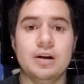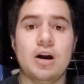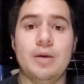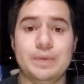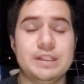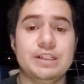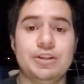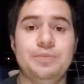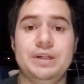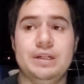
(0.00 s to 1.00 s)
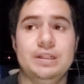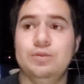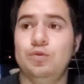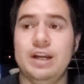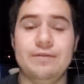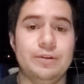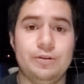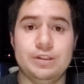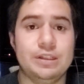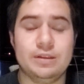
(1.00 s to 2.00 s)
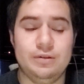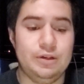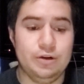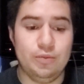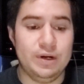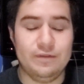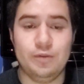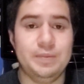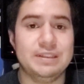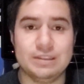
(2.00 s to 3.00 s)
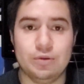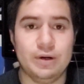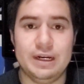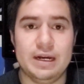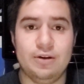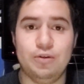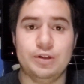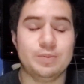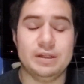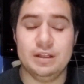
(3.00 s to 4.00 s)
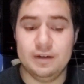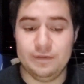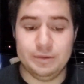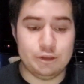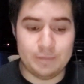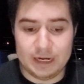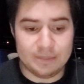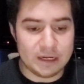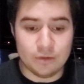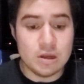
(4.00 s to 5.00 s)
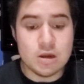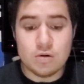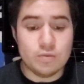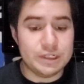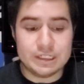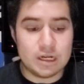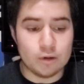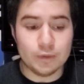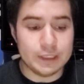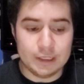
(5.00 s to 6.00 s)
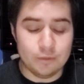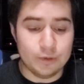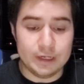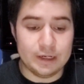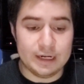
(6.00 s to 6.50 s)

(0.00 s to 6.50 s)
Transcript: competition because whenever there's whenever business going down, you expect the government to bail them out, which is not really a really good